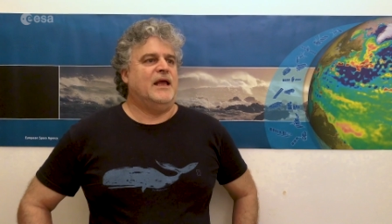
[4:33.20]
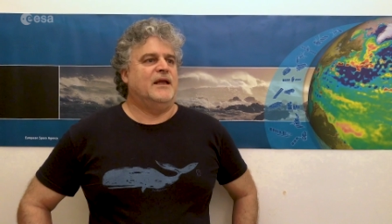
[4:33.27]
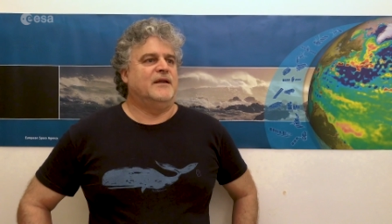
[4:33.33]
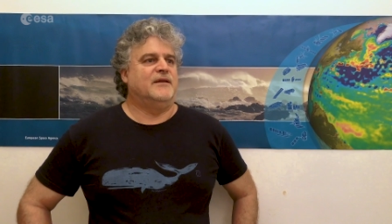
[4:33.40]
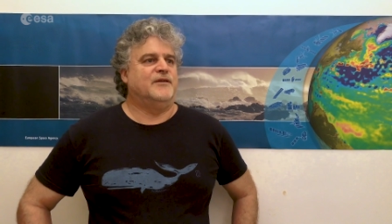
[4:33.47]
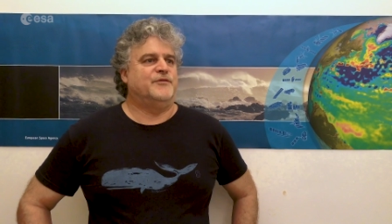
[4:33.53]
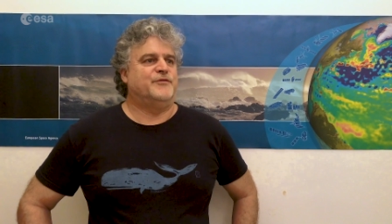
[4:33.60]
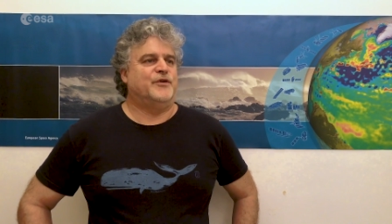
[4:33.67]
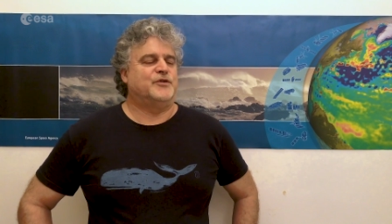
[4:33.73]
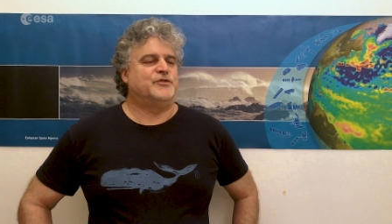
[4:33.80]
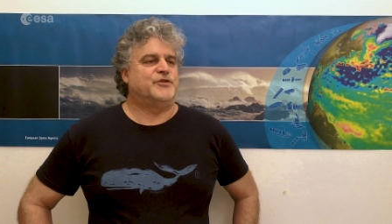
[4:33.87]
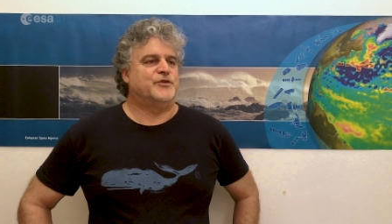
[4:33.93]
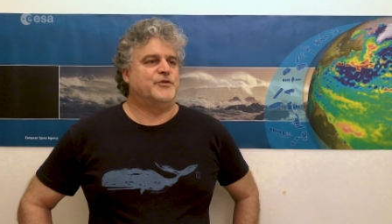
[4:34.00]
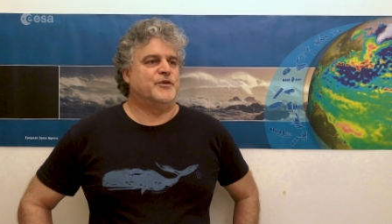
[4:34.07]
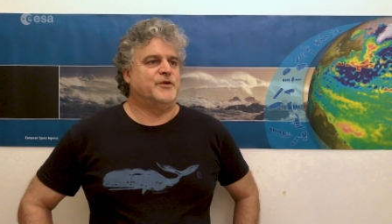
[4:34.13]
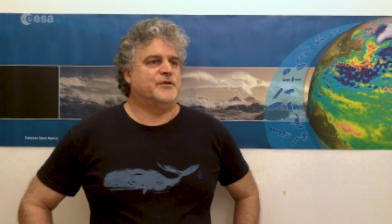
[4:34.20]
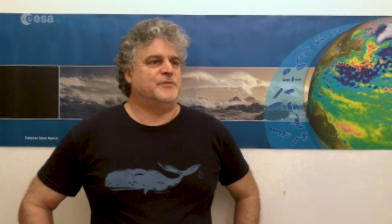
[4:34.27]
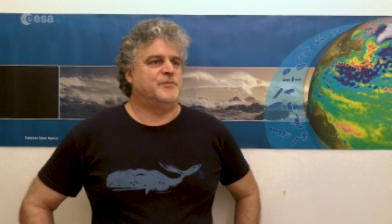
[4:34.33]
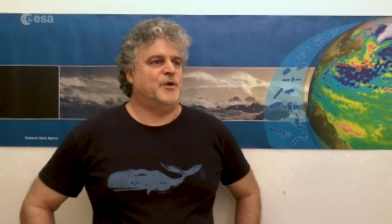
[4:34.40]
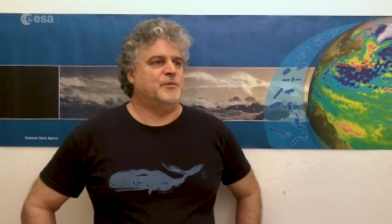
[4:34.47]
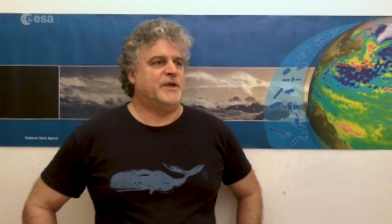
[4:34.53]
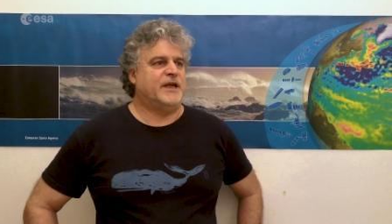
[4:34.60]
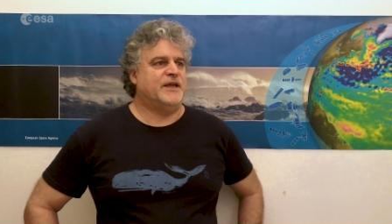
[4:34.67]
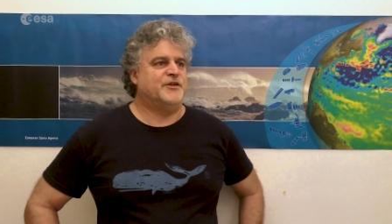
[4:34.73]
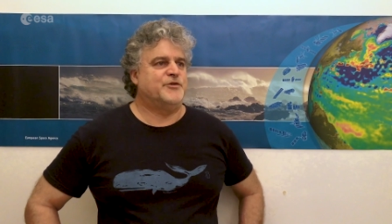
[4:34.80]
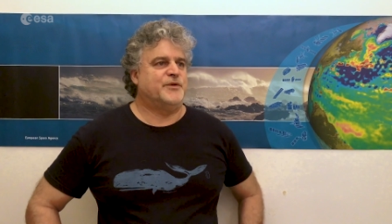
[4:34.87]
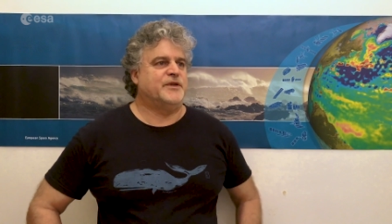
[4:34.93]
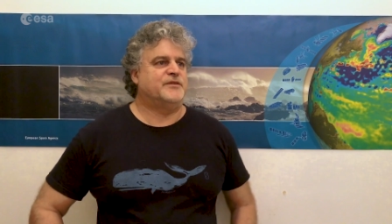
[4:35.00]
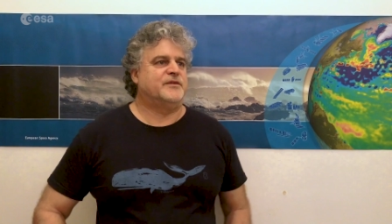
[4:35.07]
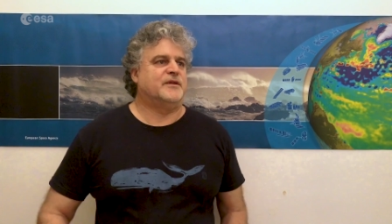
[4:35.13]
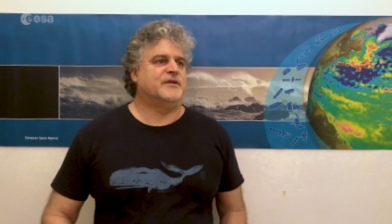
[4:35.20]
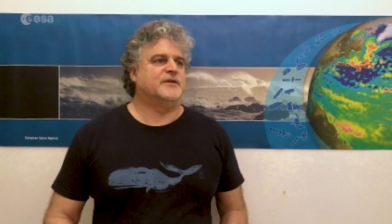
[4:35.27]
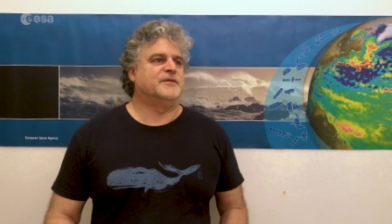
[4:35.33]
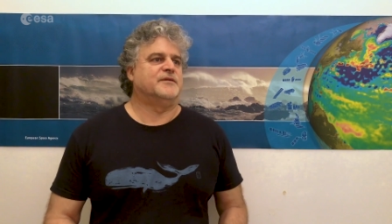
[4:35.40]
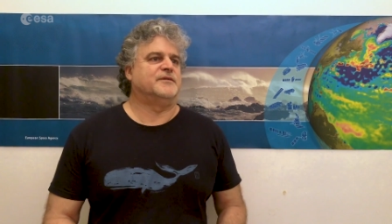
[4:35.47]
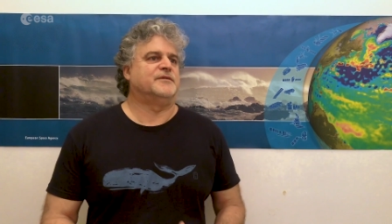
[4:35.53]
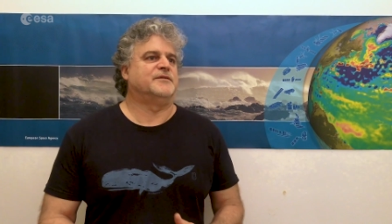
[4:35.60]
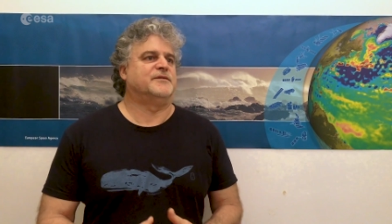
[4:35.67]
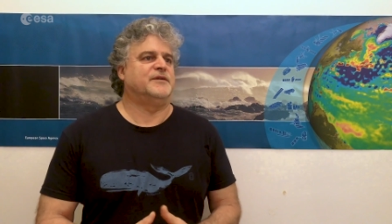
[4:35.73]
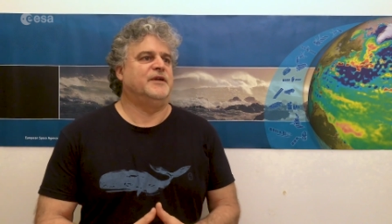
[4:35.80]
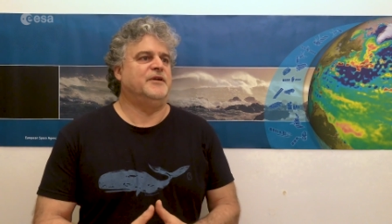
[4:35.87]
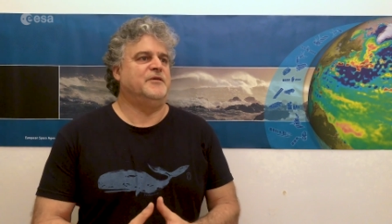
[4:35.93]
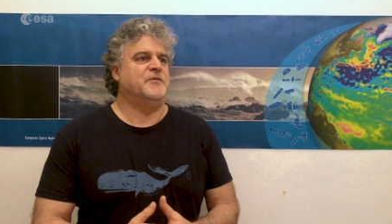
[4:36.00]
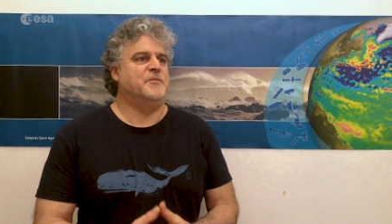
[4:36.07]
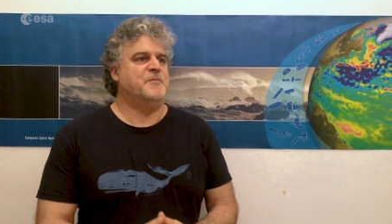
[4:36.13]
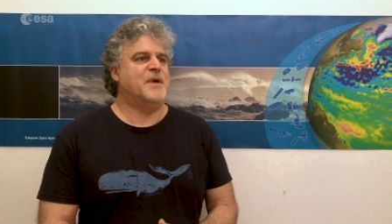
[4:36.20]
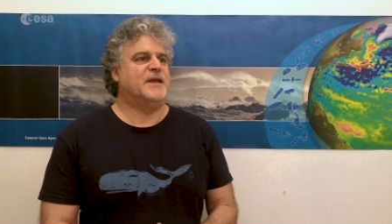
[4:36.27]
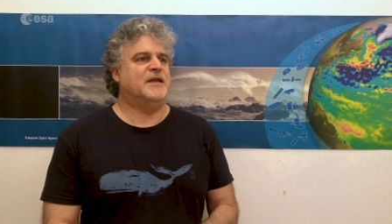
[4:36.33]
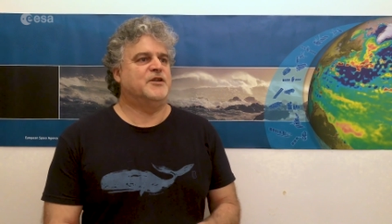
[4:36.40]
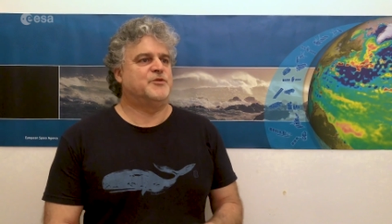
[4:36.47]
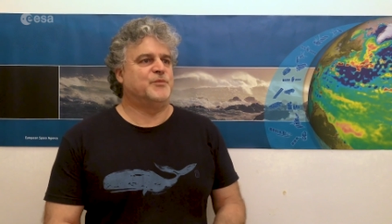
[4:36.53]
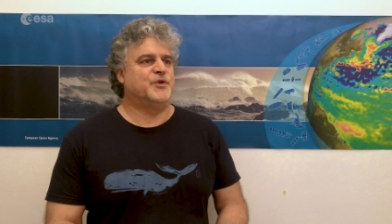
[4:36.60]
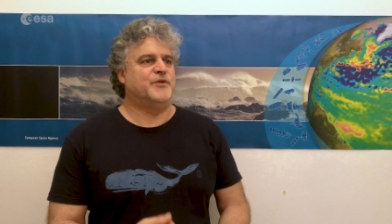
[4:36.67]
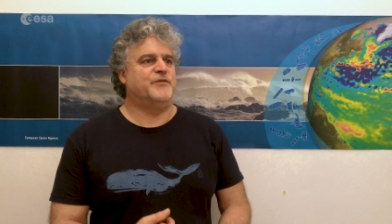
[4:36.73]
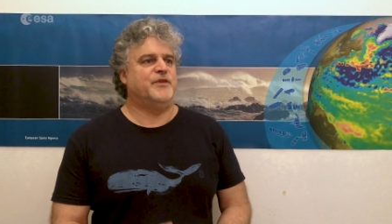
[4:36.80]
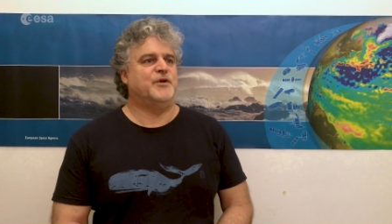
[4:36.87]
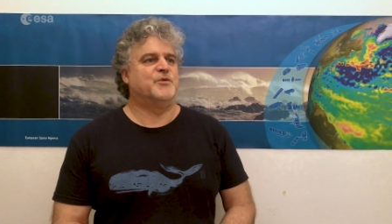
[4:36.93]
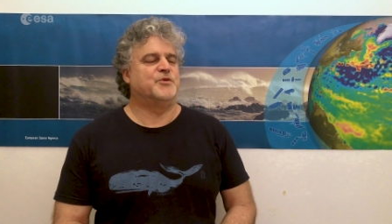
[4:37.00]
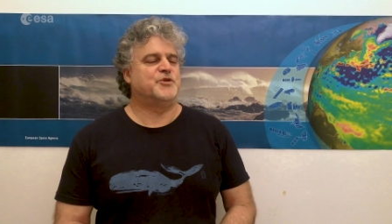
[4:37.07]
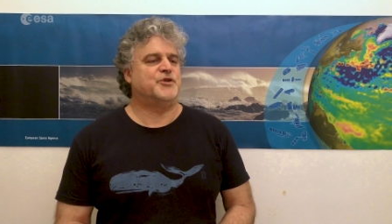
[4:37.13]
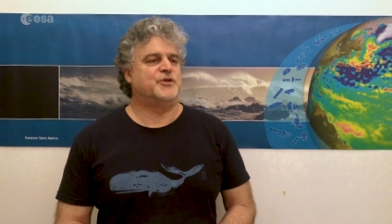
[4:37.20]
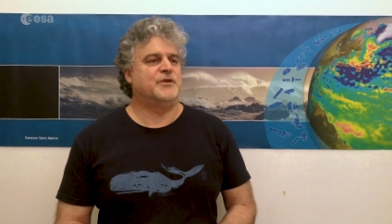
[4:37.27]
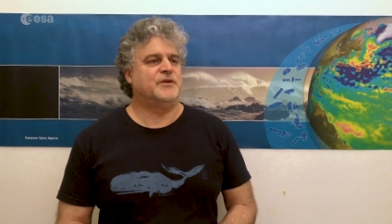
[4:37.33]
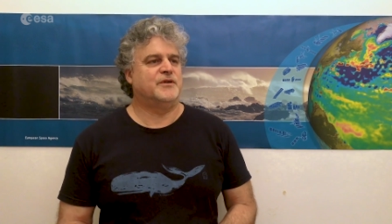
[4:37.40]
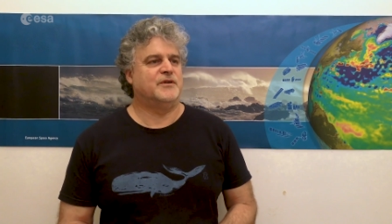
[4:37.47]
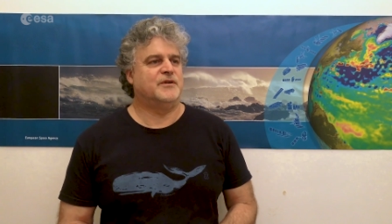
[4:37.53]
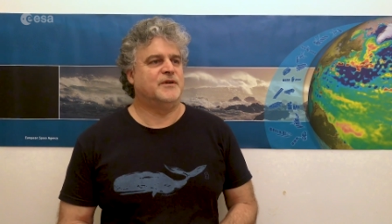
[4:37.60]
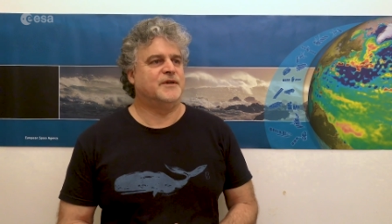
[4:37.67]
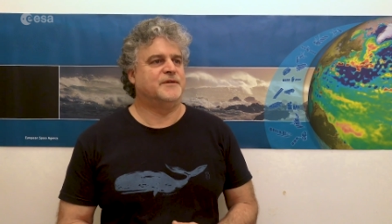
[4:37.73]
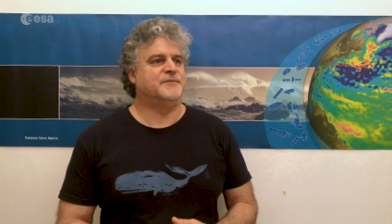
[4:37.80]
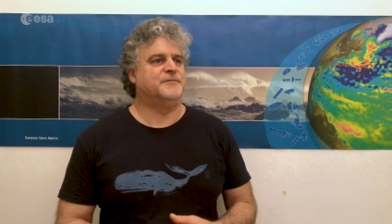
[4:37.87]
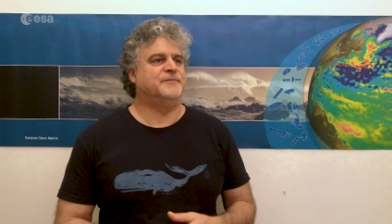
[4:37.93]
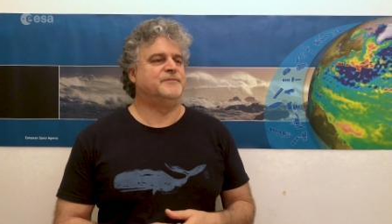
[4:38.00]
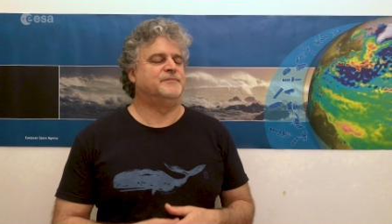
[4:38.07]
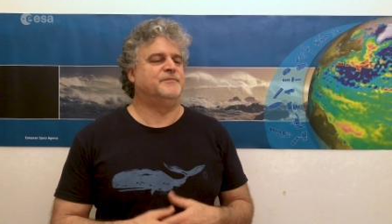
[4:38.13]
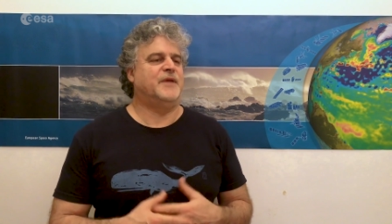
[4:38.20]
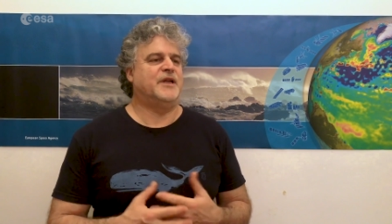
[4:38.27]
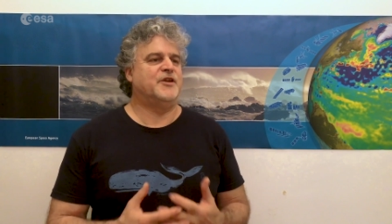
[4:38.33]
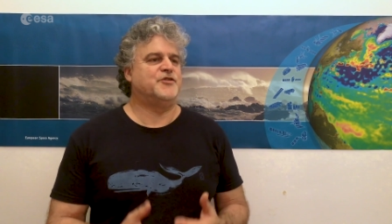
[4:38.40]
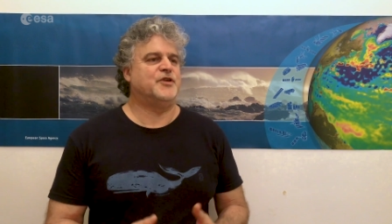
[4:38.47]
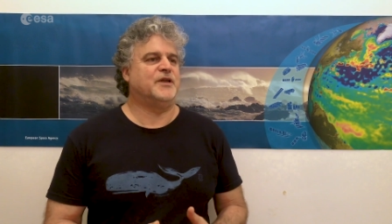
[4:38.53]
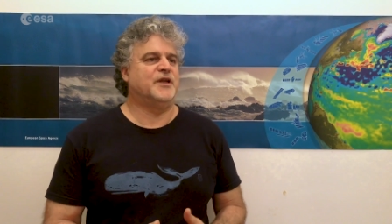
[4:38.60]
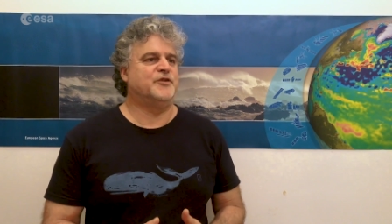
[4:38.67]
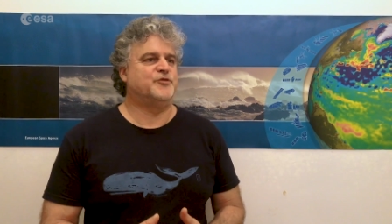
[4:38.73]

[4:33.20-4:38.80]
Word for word: and it fosters the public interest uh, in management of the ocean, um, managing